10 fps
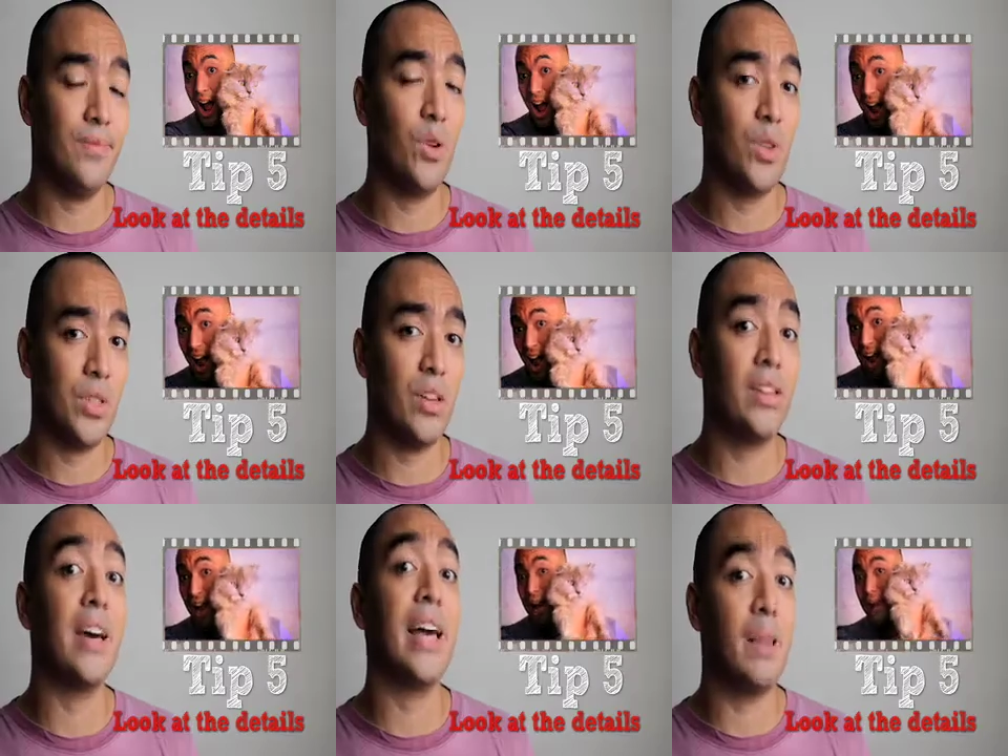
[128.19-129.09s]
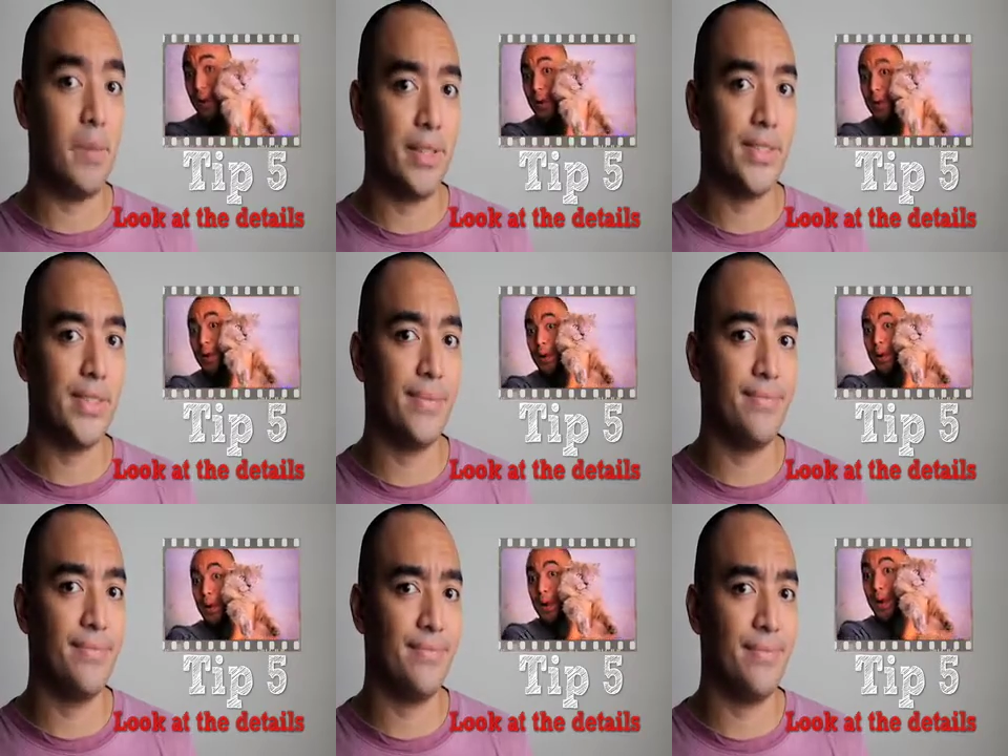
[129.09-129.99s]
focus on the elements,
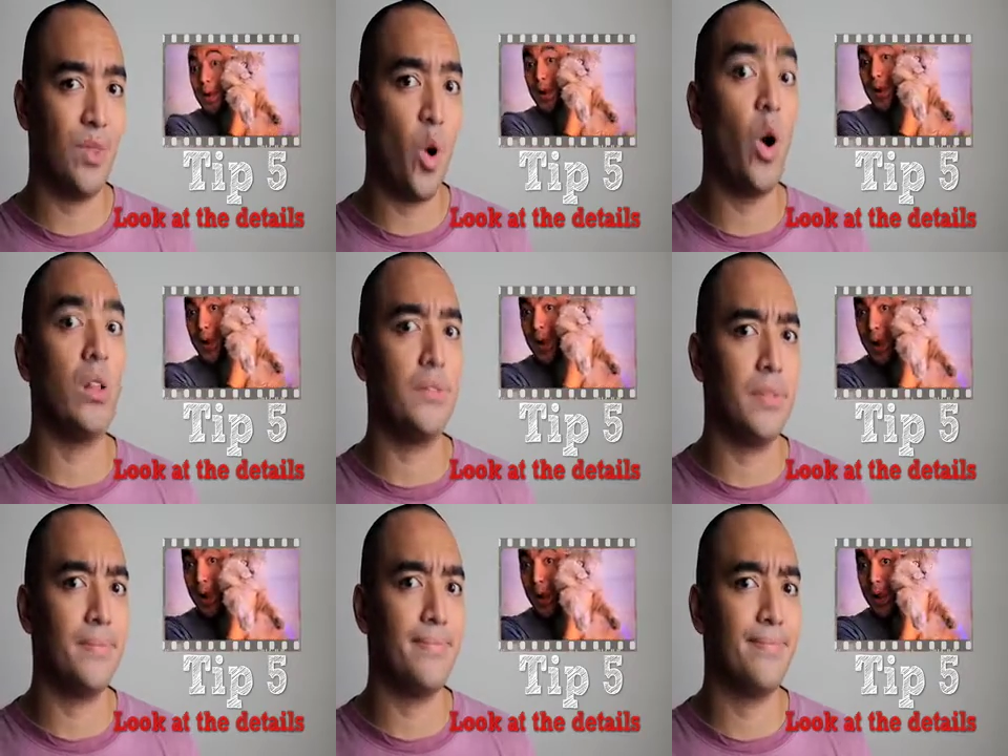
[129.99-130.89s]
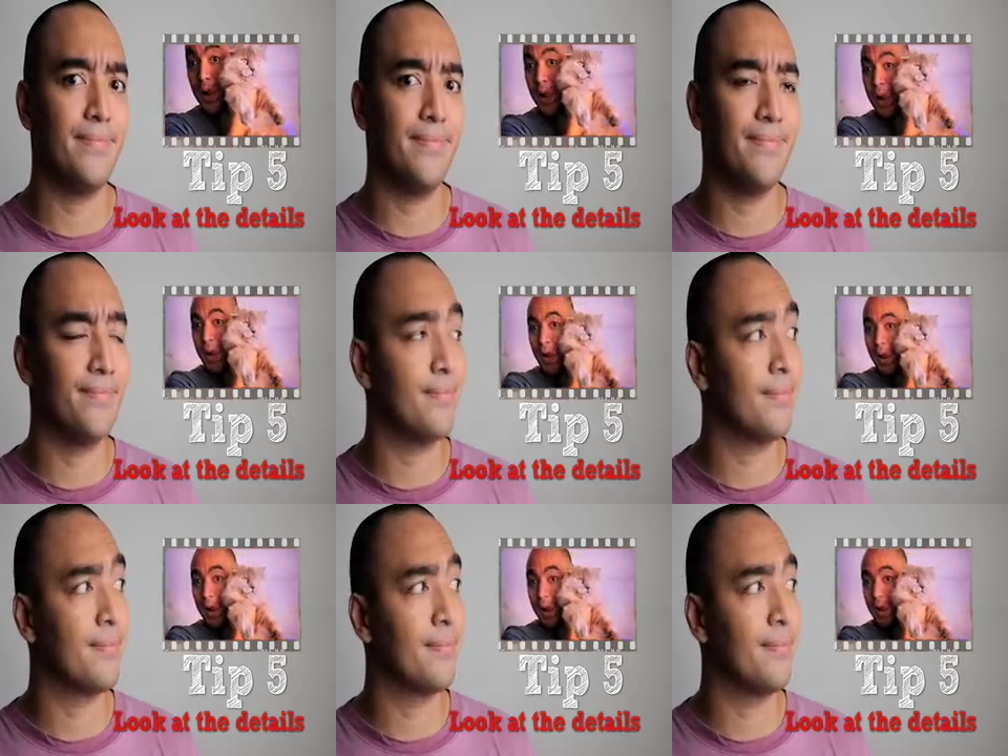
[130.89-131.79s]
all of them.
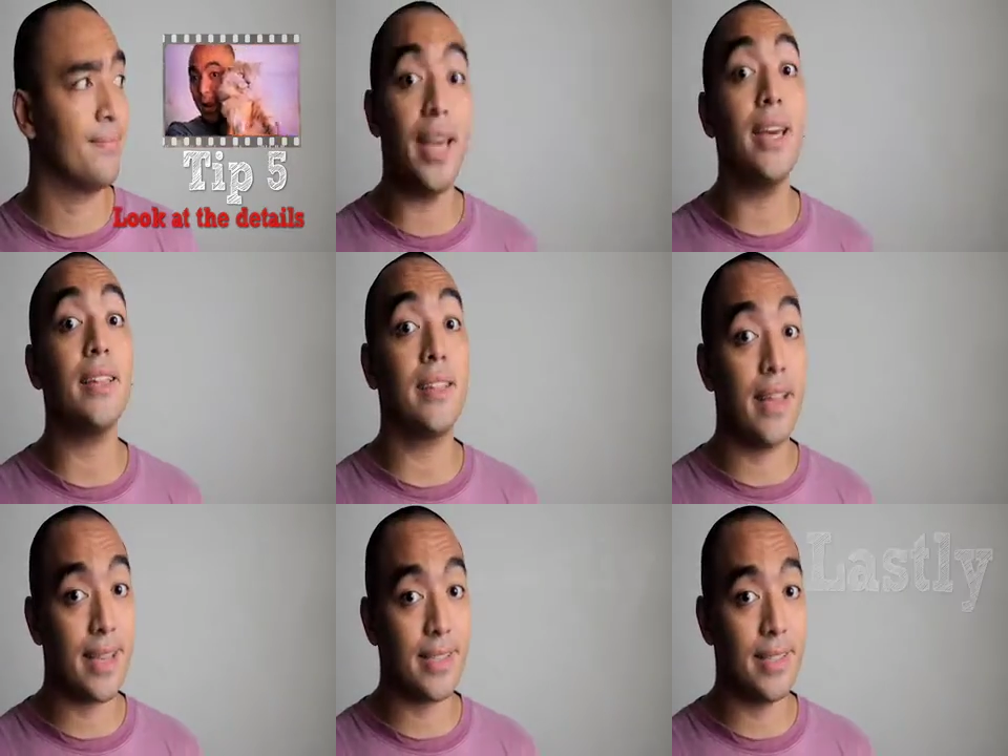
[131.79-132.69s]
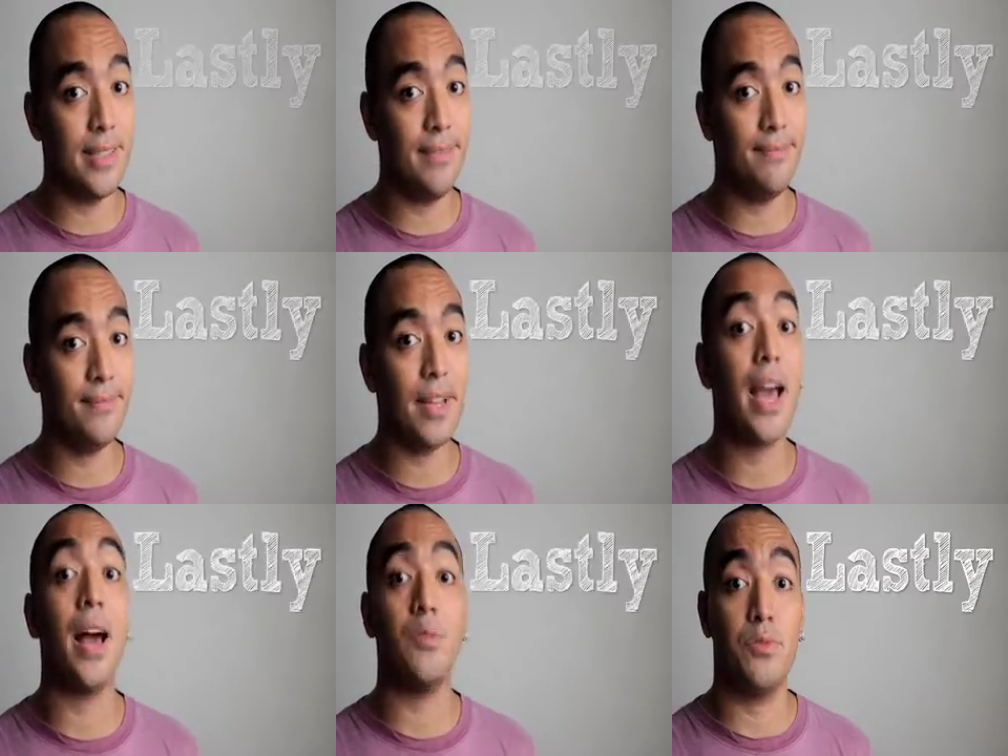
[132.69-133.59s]
And lastly,
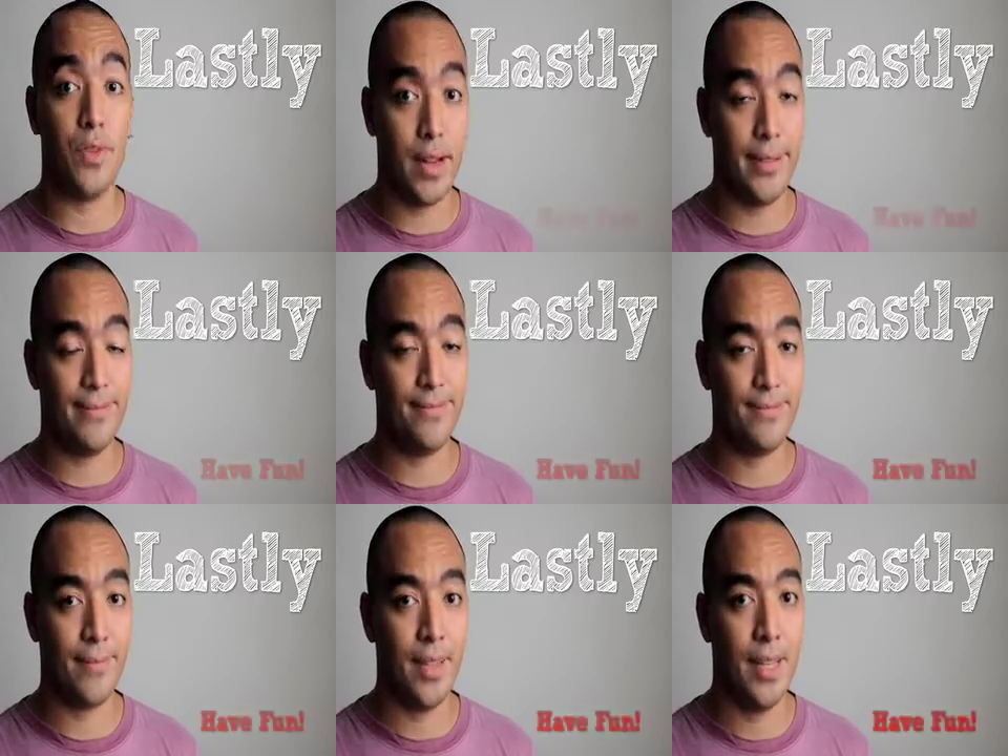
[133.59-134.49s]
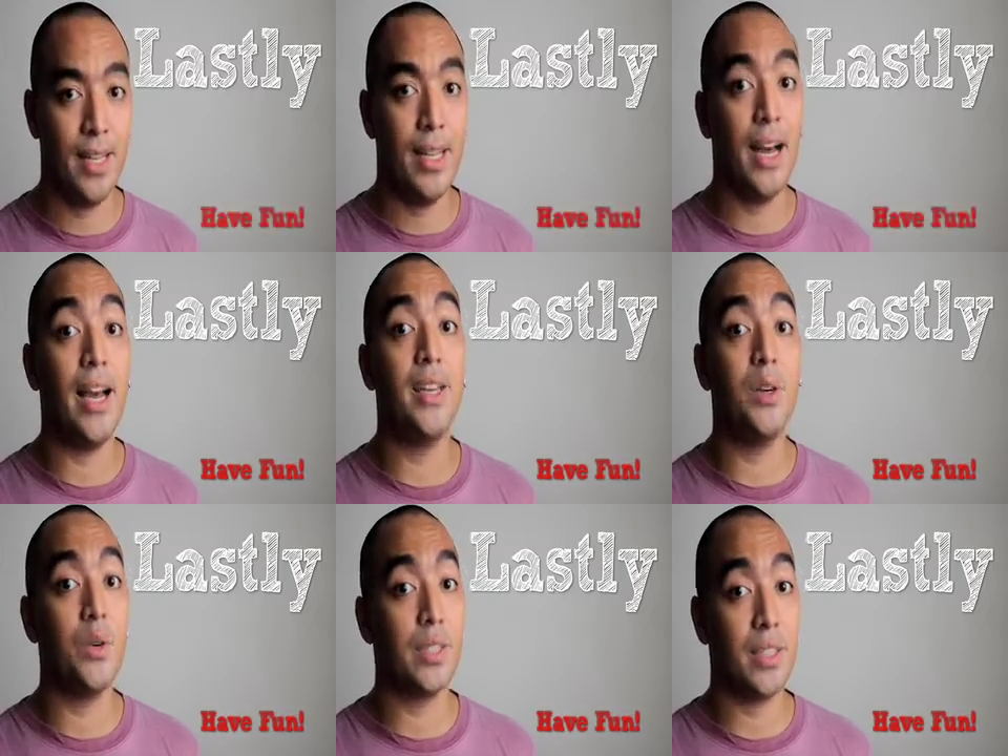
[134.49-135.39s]
have fun. I
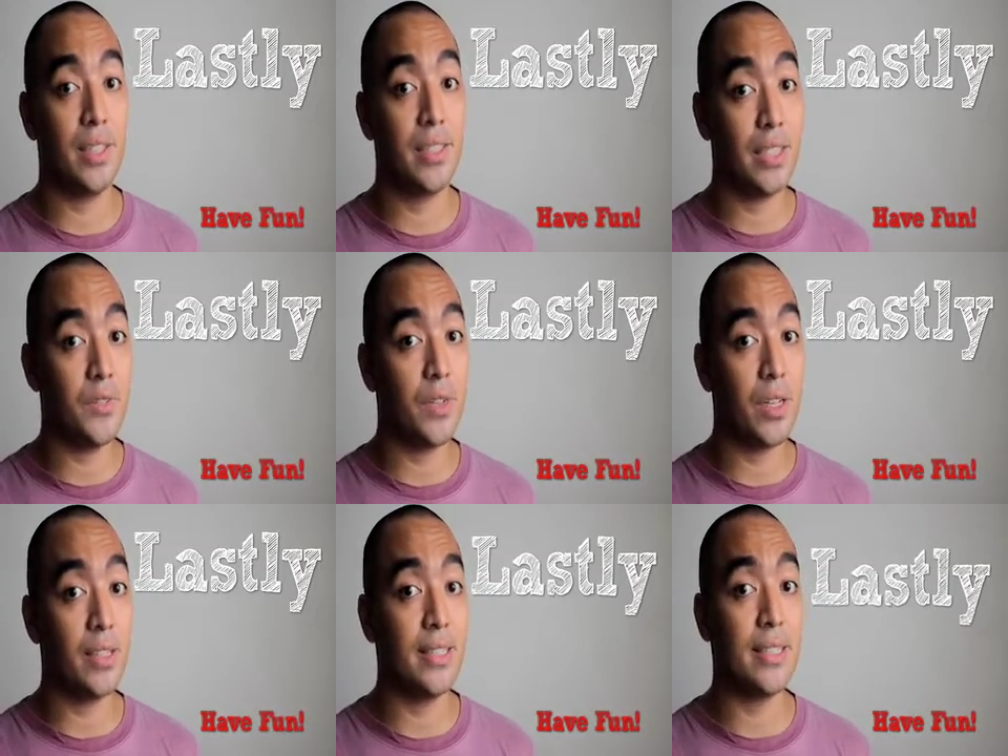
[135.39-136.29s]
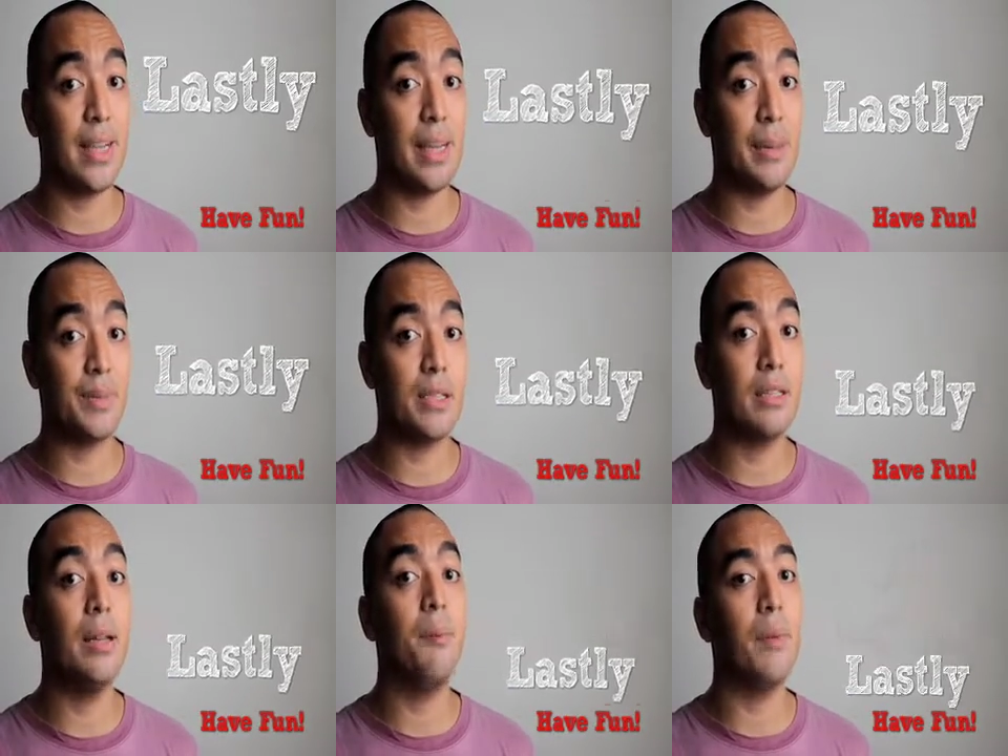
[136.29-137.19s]
know it's a little difficult at times,
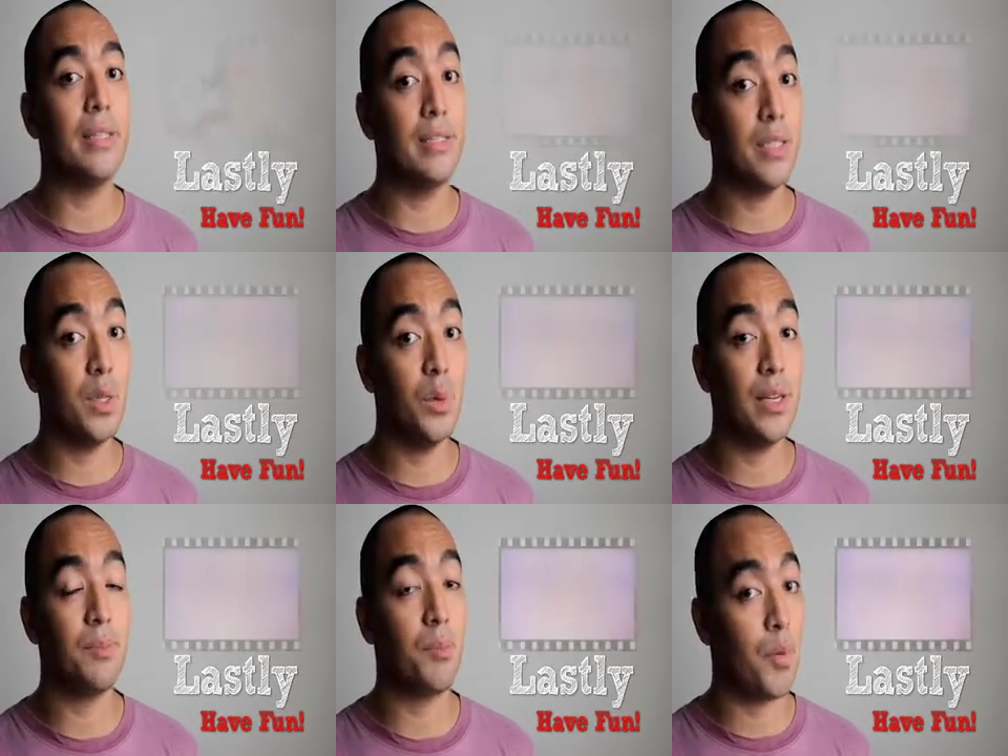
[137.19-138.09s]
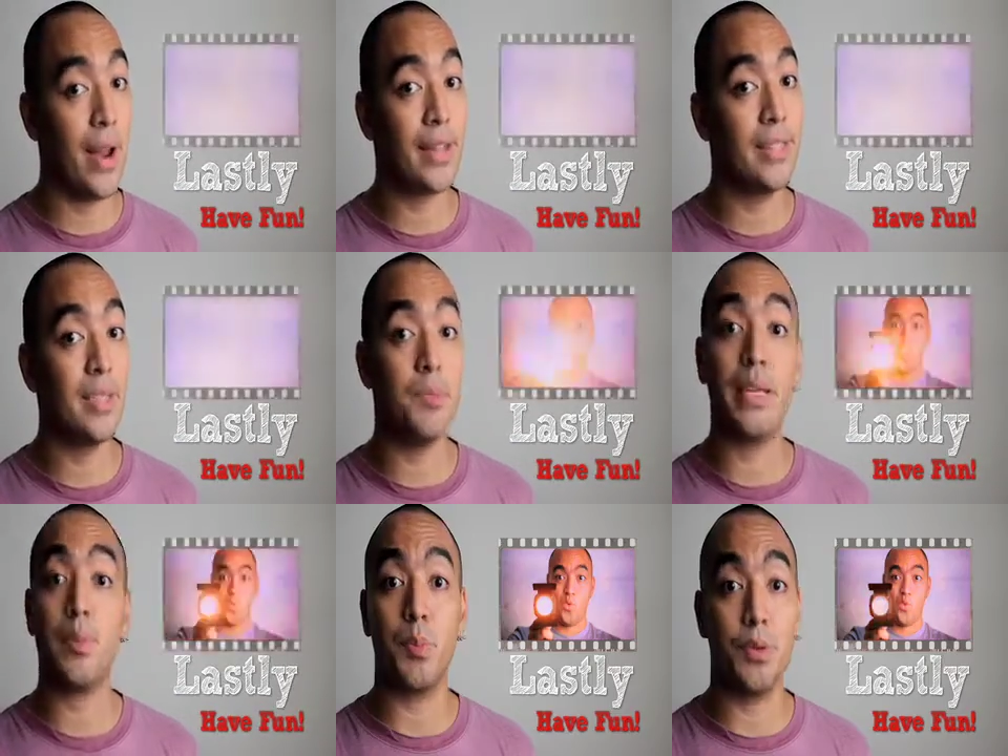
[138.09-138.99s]
but you know what? Practice
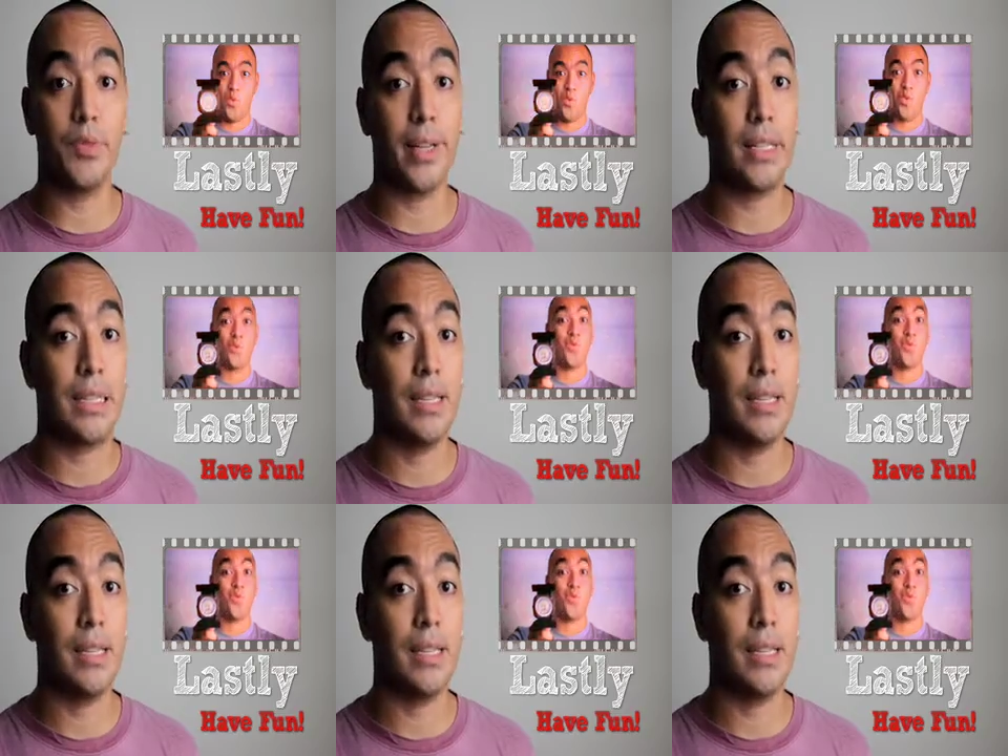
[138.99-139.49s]
makes perfect,